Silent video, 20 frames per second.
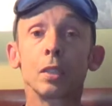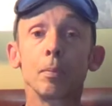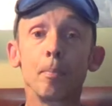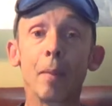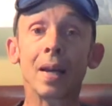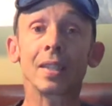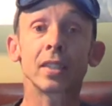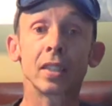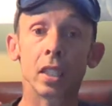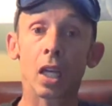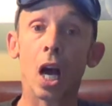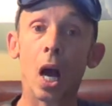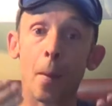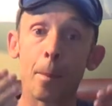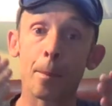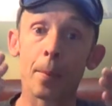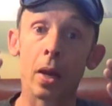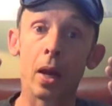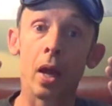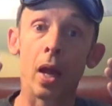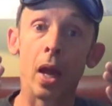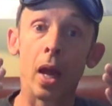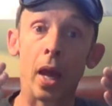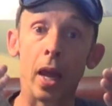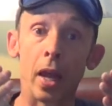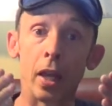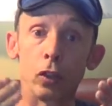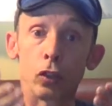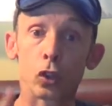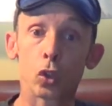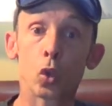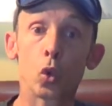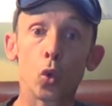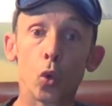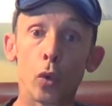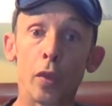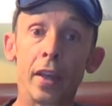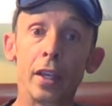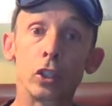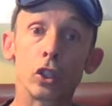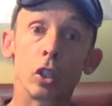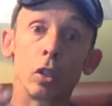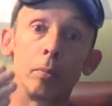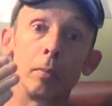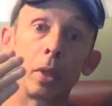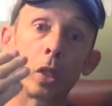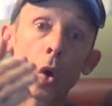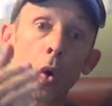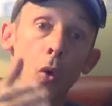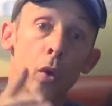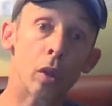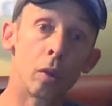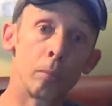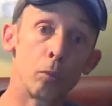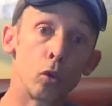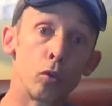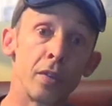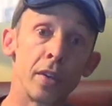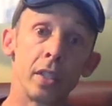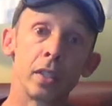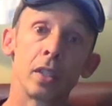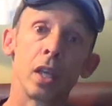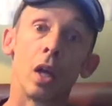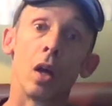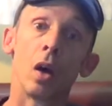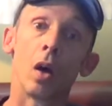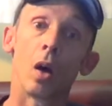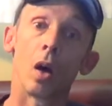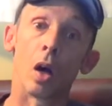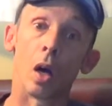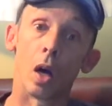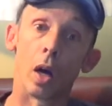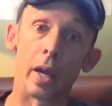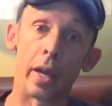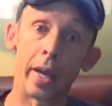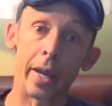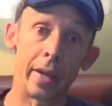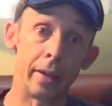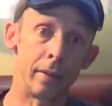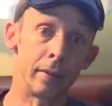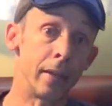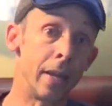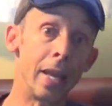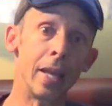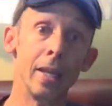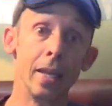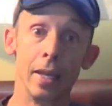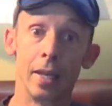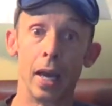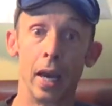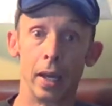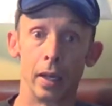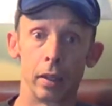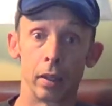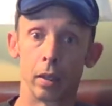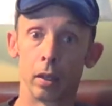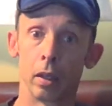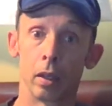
messing up in school, they shouldn't be going to the movies any night.